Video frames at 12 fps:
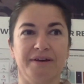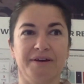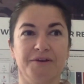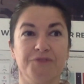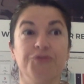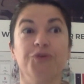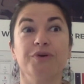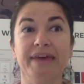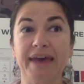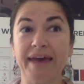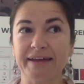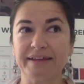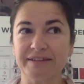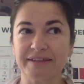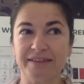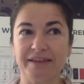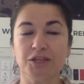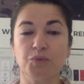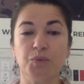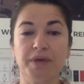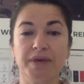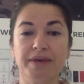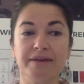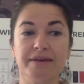forget that
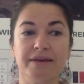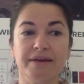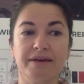we